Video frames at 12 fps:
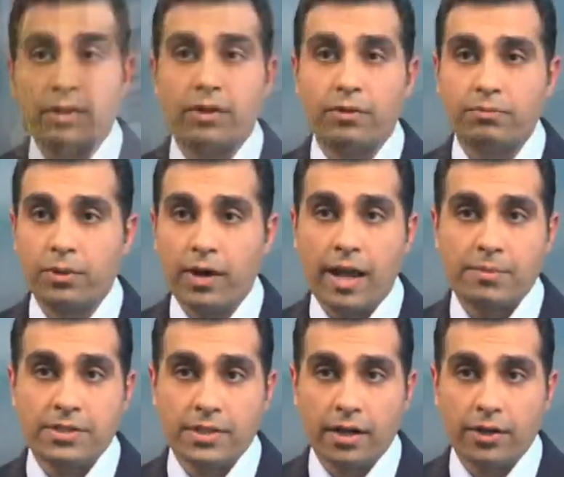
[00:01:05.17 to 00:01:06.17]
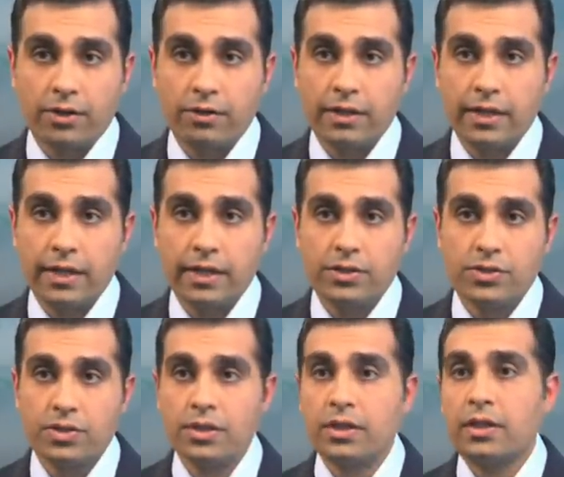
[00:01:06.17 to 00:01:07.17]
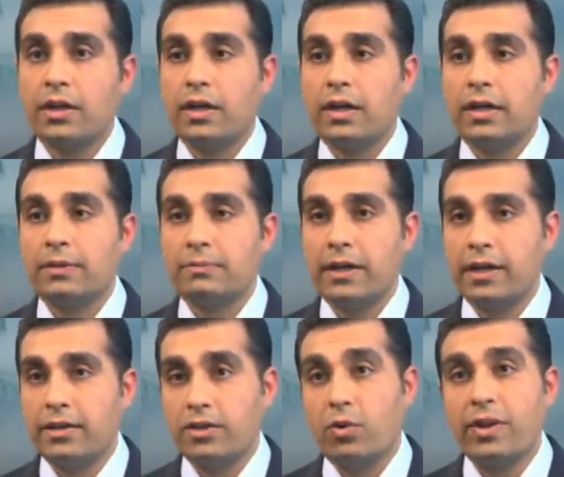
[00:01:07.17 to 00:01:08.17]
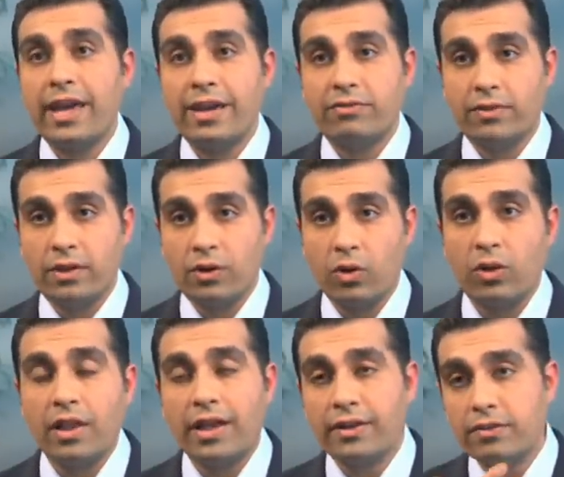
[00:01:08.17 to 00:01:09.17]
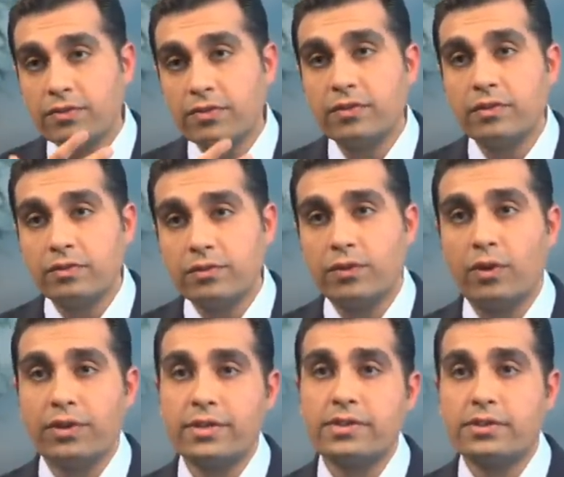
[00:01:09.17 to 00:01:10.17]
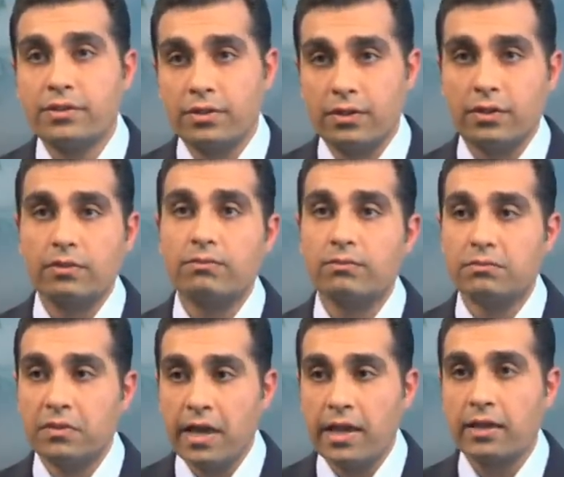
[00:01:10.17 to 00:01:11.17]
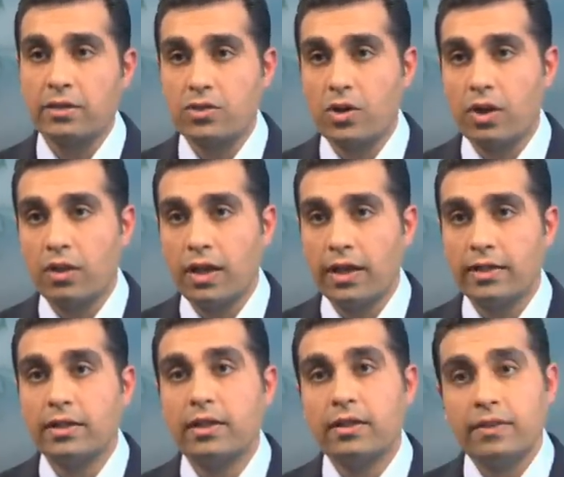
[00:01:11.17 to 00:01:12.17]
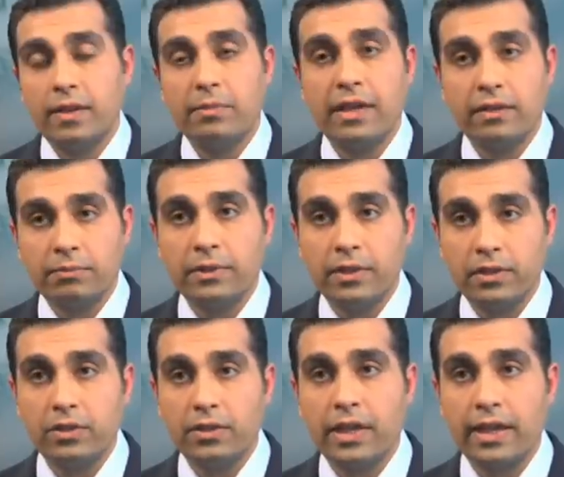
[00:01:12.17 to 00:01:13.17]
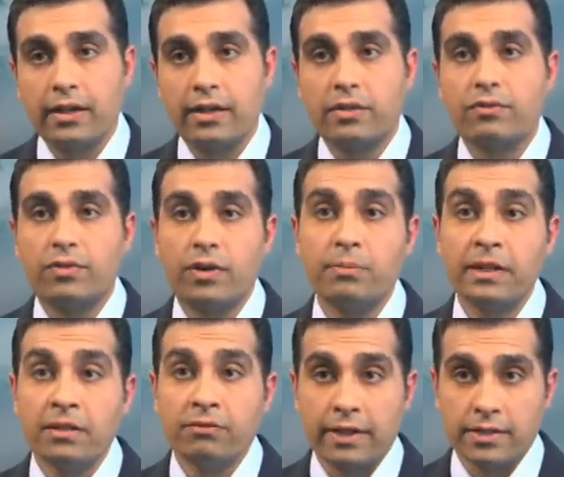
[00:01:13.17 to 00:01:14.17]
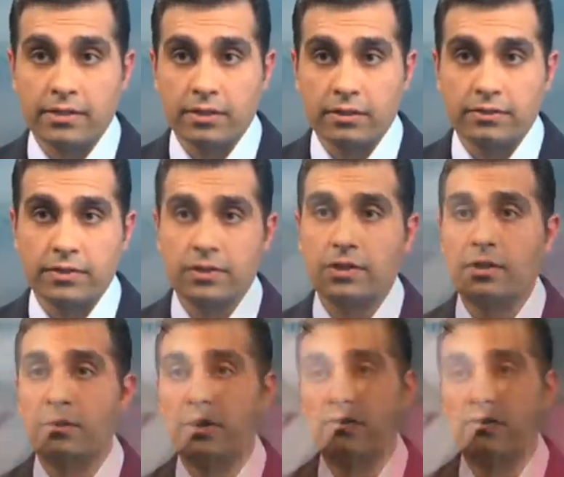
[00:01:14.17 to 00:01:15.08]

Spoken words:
are perhaps younger in age and don't have a whole lot of fullness to the neck and jawline. They may be a good candidate for a mini facelift, and mini